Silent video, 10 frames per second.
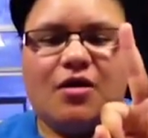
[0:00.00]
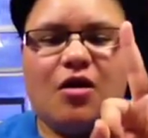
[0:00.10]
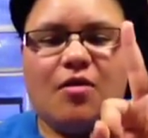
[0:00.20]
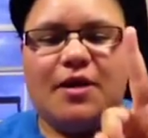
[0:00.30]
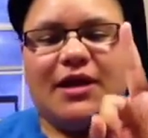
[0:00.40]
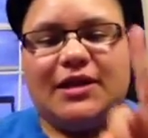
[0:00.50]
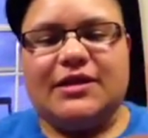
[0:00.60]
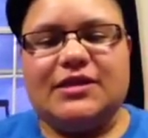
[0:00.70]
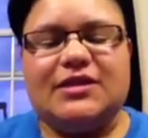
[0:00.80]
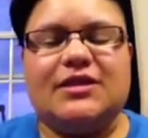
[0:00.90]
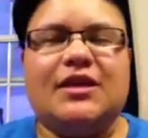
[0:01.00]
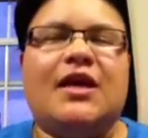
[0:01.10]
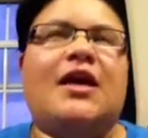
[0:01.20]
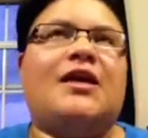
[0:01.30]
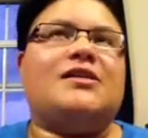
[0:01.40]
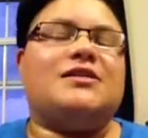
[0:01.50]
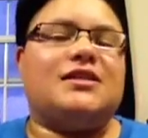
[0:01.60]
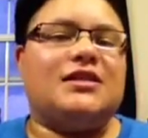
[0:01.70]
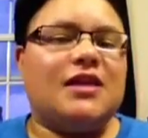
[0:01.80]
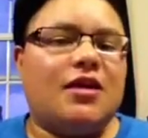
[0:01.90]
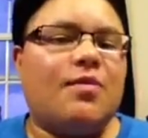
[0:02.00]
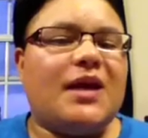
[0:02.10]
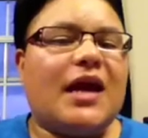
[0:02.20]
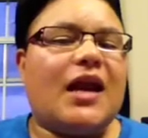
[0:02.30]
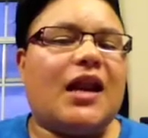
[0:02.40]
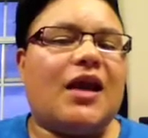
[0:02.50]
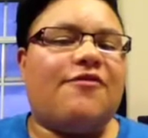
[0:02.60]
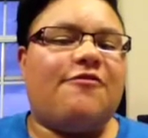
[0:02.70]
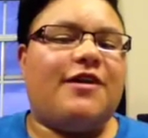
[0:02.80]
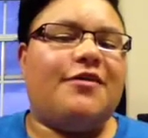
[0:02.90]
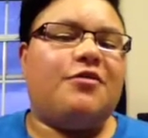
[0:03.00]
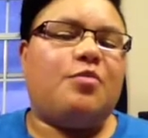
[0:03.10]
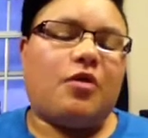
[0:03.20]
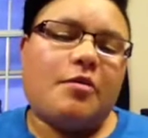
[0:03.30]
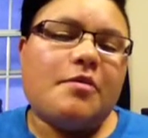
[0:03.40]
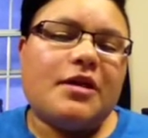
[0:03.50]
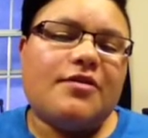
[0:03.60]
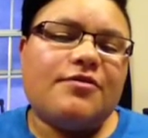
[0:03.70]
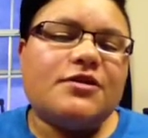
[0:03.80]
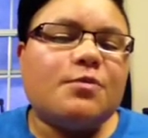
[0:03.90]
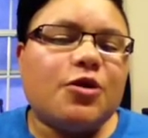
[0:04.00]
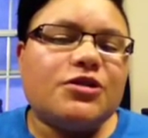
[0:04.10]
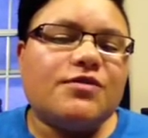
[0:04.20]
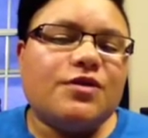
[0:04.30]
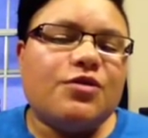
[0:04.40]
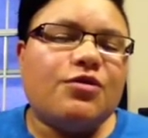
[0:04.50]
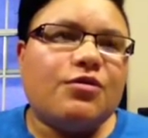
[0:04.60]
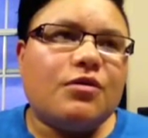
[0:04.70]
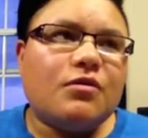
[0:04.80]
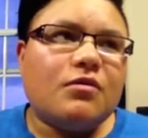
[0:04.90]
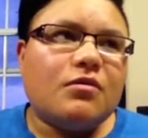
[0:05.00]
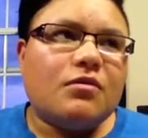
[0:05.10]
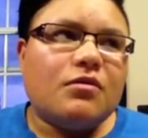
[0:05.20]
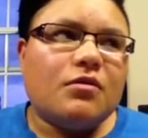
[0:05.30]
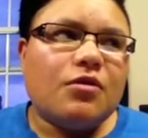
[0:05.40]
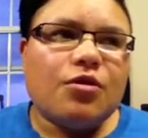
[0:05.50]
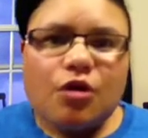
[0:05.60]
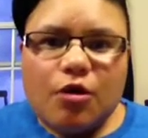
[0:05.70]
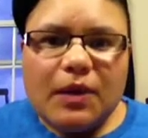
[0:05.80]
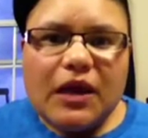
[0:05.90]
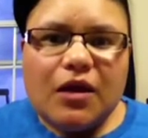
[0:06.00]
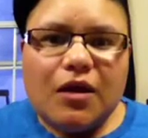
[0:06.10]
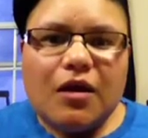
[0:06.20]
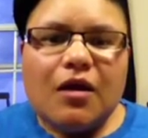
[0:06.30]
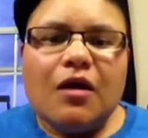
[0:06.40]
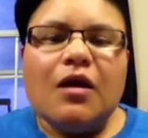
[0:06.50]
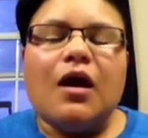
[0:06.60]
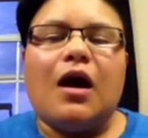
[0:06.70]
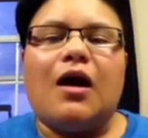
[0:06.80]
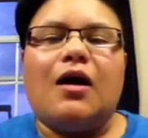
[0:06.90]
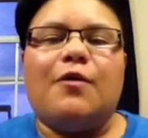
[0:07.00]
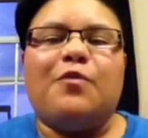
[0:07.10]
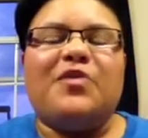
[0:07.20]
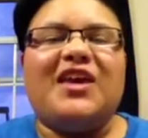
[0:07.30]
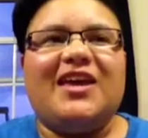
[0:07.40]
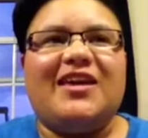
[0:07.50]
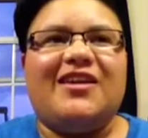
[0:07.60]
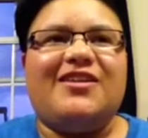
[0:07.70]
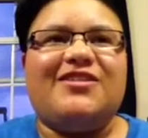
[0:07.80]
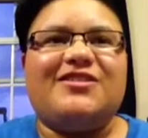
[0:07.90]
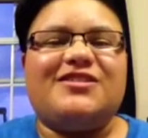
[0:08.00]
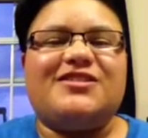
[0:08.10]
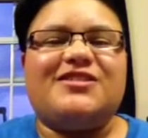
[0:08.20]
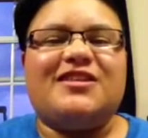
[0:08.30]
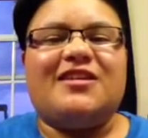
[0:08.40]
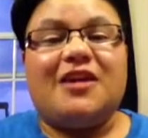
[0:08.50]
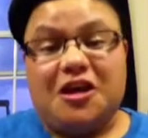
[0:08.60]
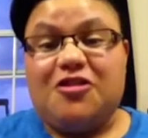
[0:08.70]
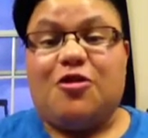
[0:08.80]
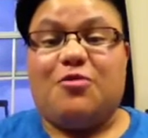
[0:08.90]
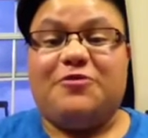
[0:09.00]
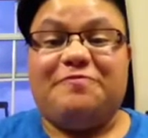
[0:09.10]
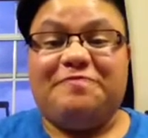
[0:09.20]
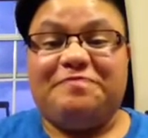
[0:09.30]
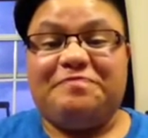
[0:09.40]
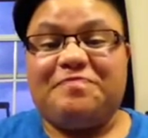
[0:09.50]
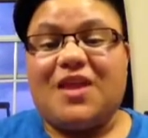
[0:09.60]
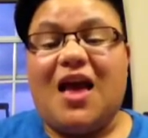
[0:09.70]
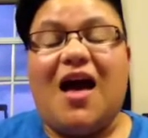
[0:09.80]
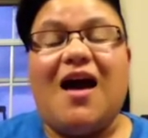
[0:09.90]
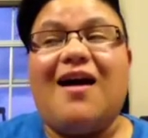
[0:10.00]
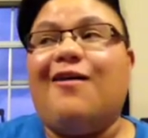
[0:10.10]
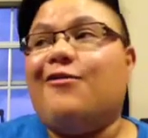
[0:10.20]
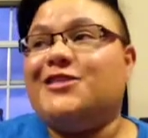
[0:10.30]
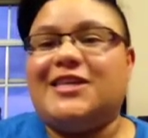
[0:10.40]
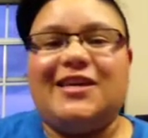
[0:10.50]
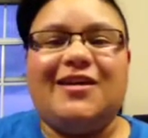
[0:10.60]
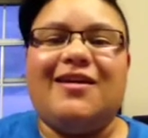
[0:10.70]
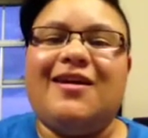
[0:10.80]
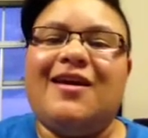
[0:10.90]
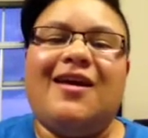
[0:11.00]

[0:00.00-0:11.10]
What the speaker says: on my list, it's a little bit out of left field, probably for most of you who know me, is Keith Urban. Aussie,